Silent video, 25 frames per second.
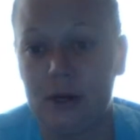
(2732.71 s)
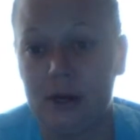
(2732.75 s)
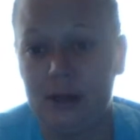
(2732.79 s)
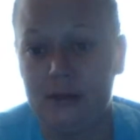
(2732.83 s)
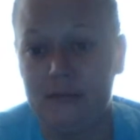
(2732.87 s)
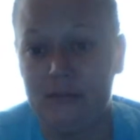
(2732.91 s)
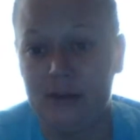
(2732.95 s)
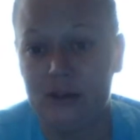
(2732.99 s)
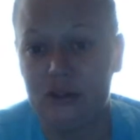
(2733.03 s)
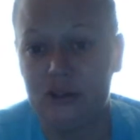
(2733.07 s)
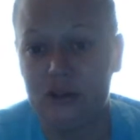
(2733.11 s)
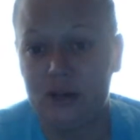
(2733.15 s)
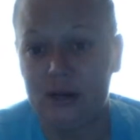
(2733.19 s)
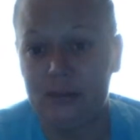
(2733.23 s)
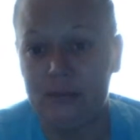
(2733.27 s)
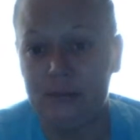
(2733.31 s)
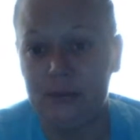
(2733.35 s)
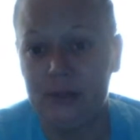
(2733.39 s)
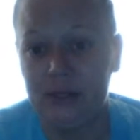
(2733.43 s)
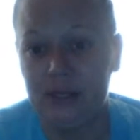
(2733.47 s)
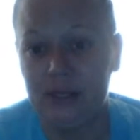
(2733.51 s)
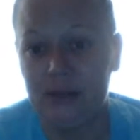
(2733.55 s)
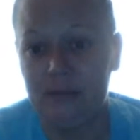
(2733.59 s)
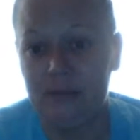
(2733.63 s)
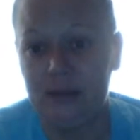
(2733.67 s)
if I try to put
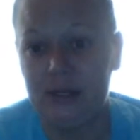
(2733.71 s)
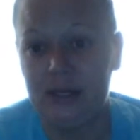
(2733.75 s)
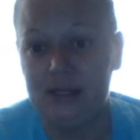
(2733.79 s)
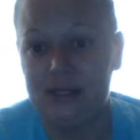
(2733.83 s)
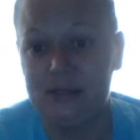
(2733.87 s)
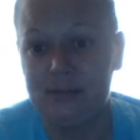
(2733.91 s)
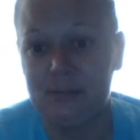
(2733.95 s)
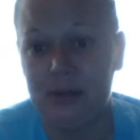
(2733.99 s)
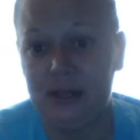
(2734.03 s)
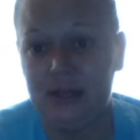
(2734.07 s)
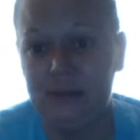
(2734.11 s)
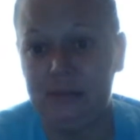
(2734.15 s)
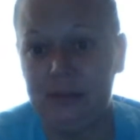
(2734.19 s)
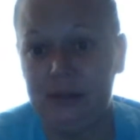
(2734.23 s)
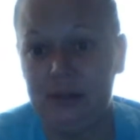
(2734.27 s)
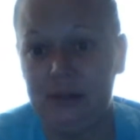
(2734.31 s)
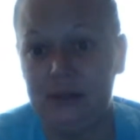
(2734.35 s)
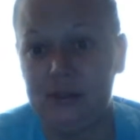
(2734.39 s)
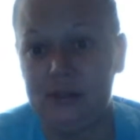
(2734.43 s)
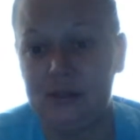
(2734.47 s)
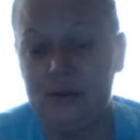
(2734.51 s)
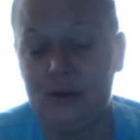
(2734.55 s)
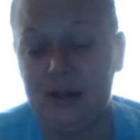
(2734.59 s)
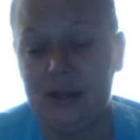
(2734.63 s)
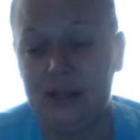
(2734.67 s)
him in his playpen
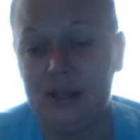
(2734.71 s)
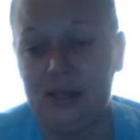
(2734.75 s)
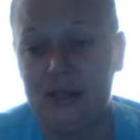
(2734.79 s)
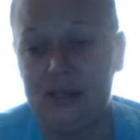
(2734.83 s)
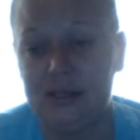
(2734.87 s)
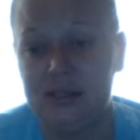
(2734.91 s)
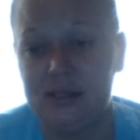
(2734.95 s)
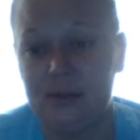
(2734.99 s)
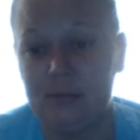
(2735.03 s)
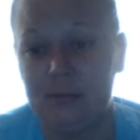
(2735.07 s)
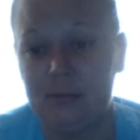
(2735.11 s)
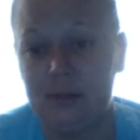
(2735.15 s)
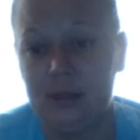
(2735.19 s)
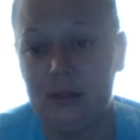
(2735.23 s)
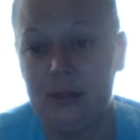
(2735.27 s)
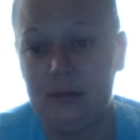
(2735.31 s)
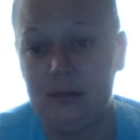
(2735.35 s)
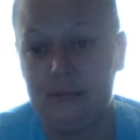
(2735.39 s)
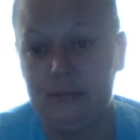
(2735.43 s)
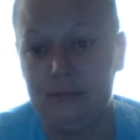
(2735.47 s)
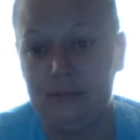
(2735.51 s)
so I can get something done.